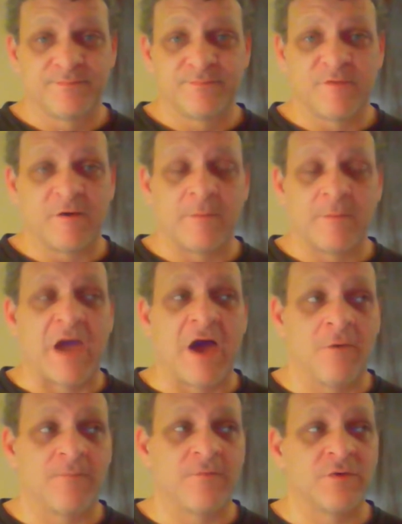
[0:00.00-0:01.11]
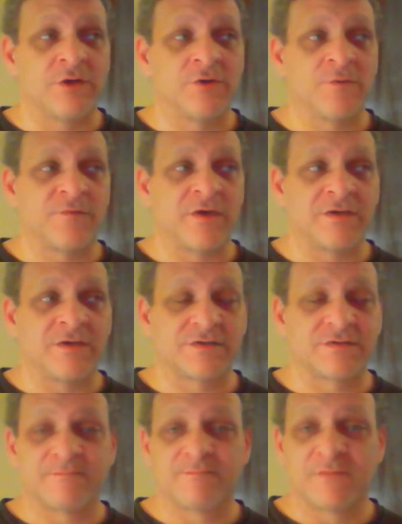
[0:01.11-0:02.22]
very powerful, in your
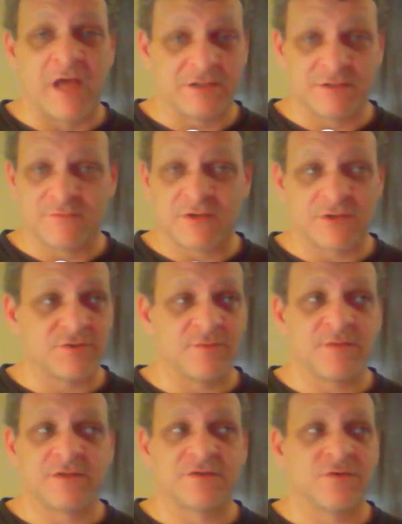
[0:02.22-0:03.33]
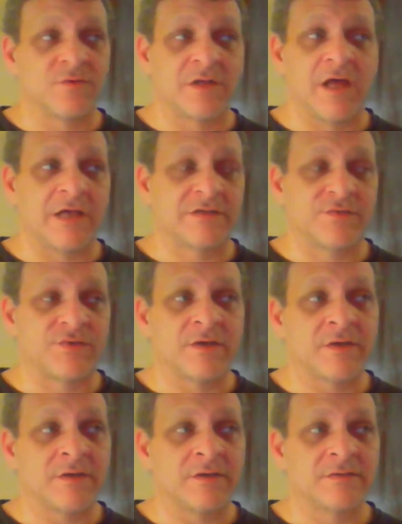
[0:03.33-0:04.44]
face, lots of instruments doing lots of
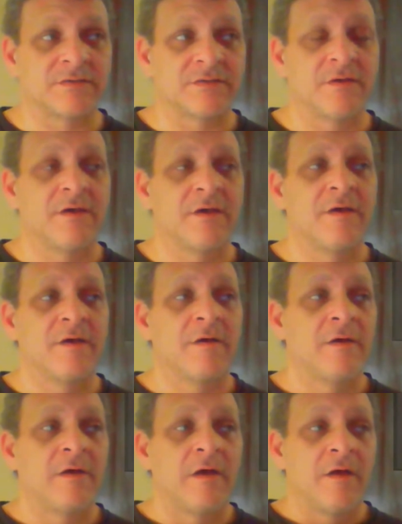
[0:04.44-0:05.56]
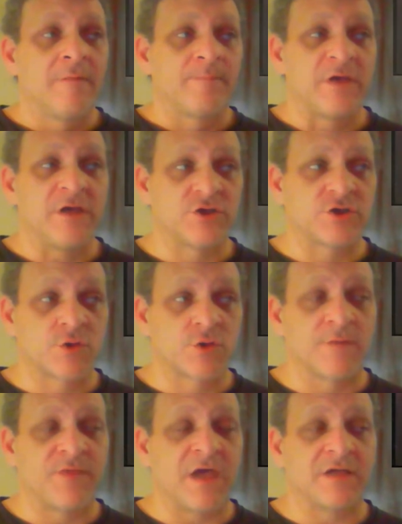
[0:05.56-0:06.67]
things. He
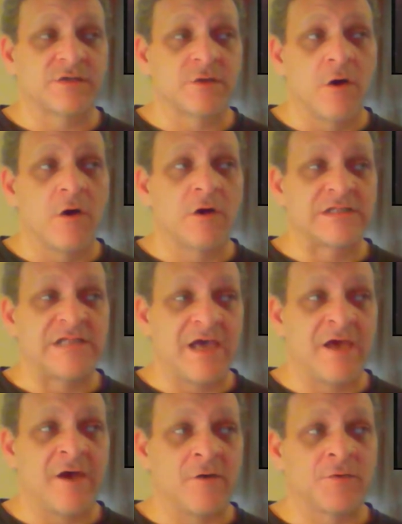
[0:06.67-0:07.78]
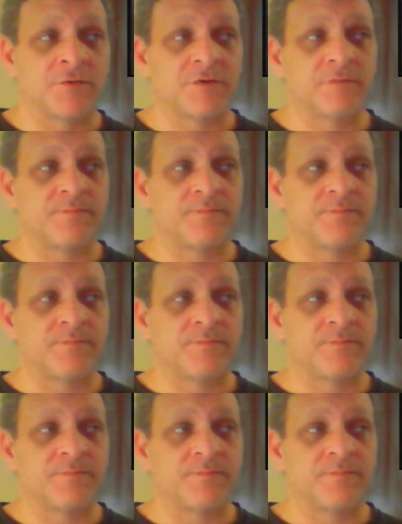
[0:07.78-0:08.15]
stripped that song down